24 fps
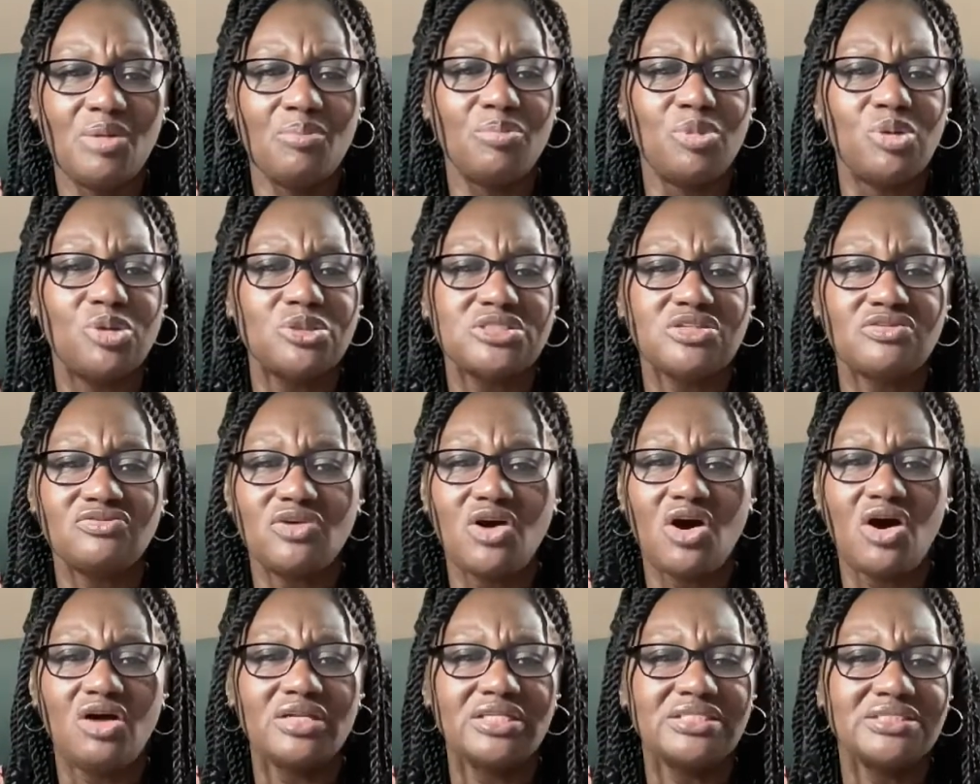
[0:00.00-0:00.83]
Most of
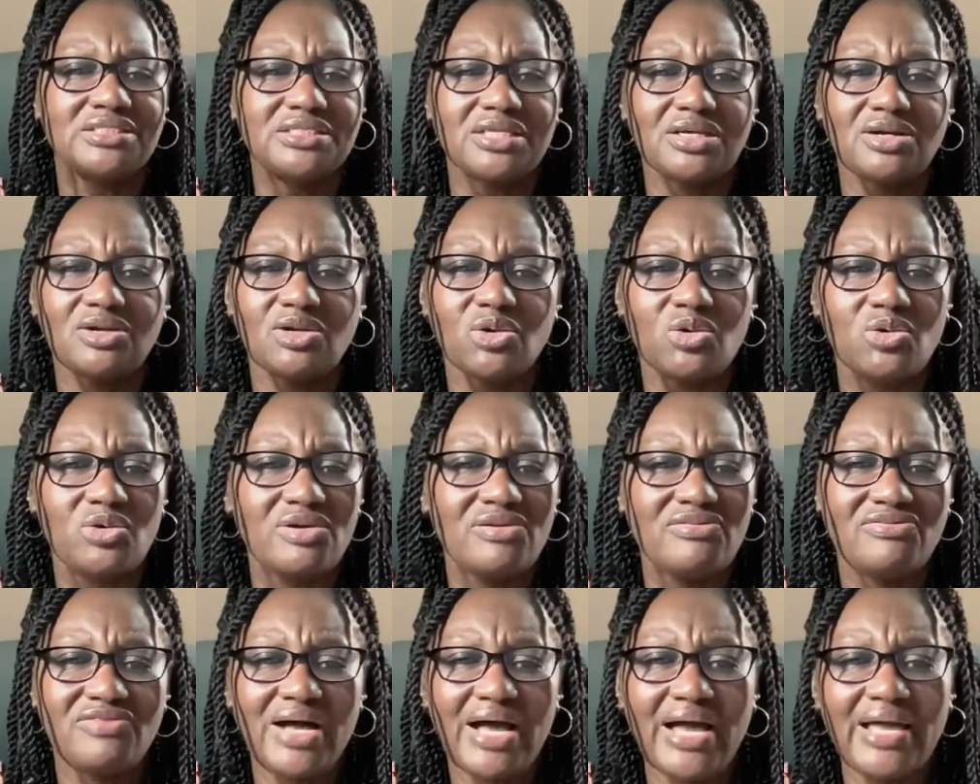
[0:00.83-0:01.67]
all, is to
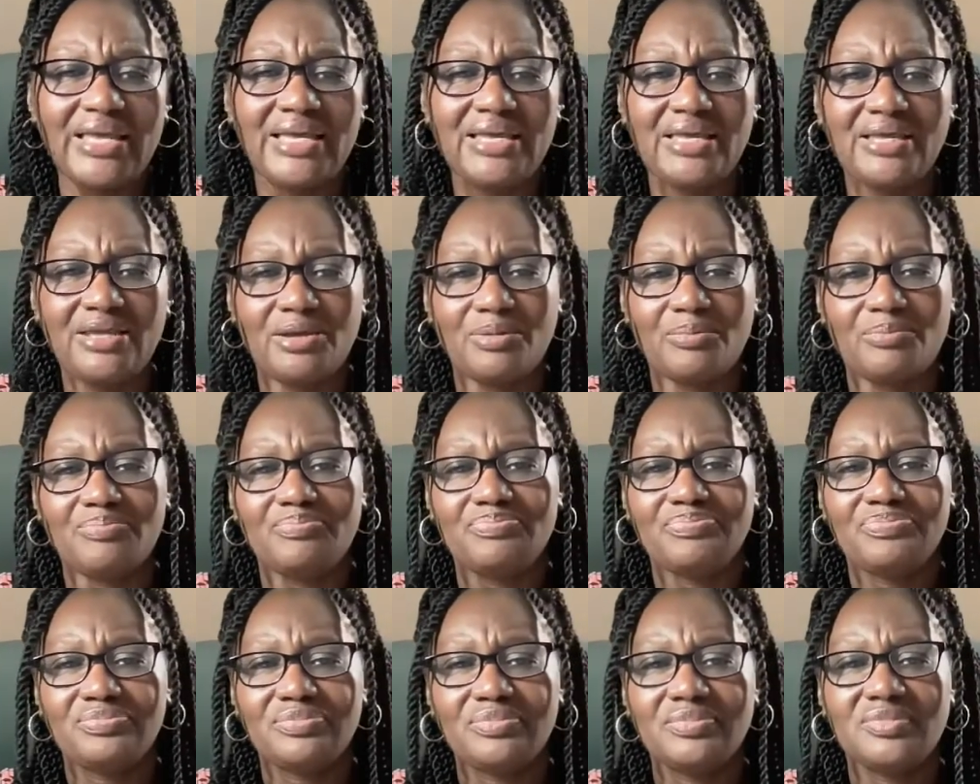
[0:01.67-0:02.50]
glorify Him,
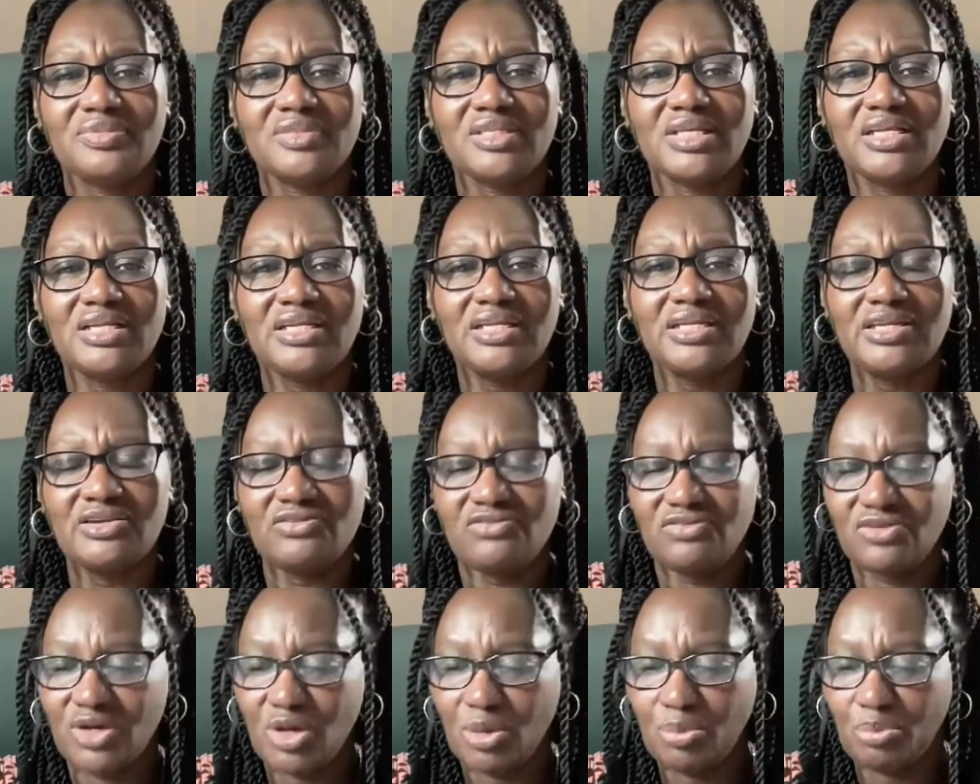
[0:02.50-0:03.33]
to
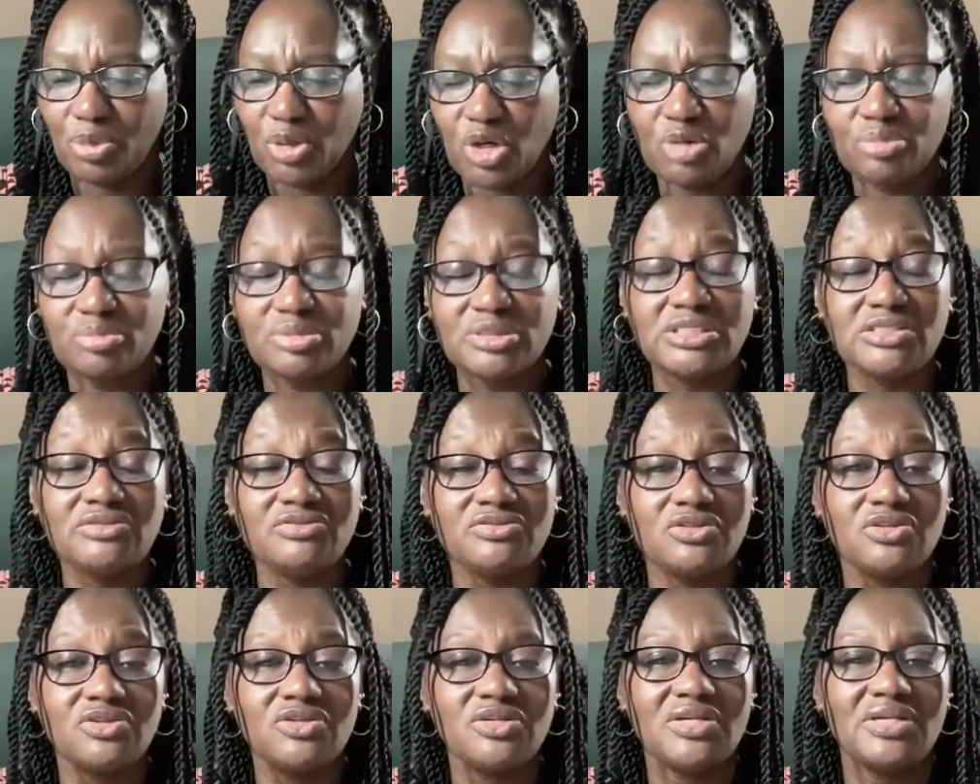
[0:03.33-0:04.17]
live a
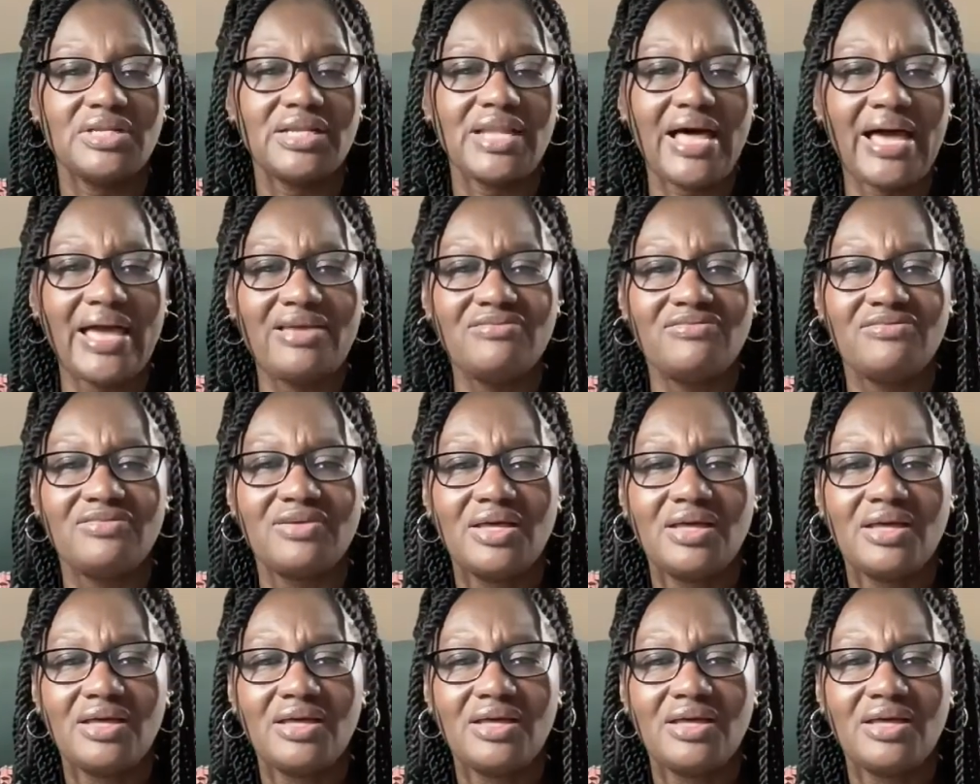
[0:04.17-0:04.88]
purposeful life,